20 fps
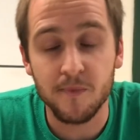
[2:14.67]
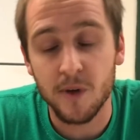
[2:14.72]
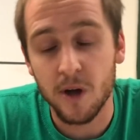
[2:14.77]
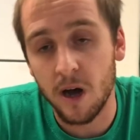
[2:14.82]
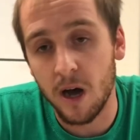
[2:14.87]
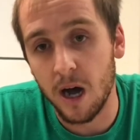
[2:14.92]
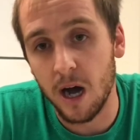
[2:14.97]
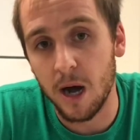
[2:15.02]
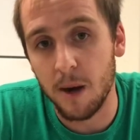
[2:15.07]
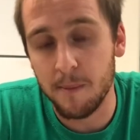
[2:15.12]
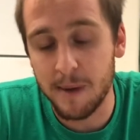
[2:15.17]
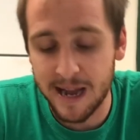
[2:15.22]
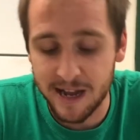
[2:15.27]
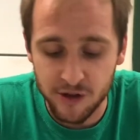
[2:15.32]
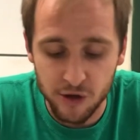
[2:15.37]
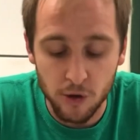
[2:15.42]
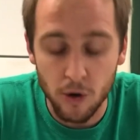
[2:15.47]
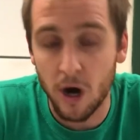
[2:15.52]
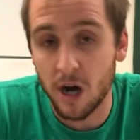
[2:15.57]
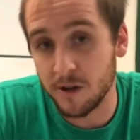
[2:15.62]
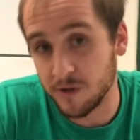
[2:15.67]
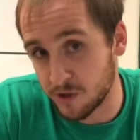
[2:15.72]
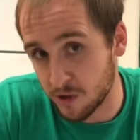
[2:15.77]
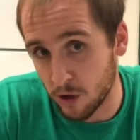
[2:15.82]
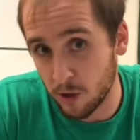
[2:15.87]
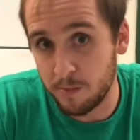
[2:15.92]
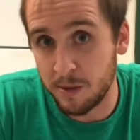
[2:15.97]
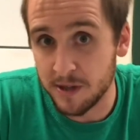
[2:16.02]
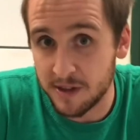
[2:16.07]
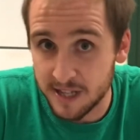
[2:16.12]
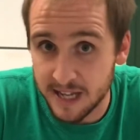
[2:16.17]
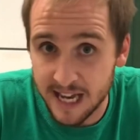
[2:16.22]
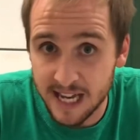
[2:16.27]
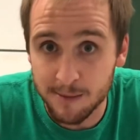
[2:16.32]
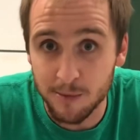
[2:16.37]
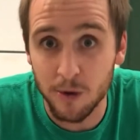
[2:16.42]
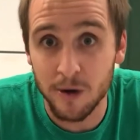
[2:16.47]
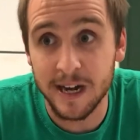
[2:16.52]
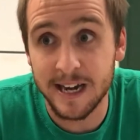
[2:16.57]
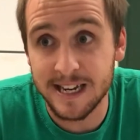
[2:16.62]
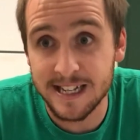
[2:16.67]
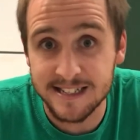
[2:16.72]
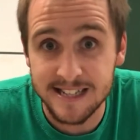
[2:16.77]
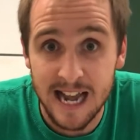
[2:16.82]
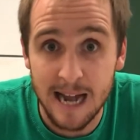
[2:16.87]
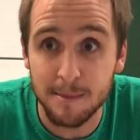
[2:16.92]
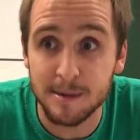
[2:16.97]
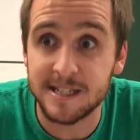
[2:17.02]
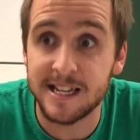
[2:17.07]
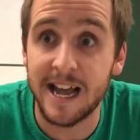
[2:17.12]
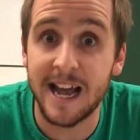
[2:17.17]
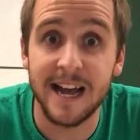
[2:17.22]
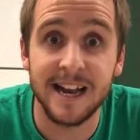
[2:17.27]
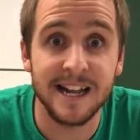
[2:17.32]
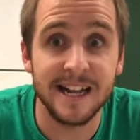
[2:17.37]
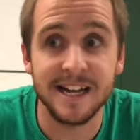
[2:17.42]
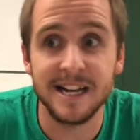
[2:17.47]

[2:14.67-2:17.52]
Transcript: And you also put the animal in its habitat,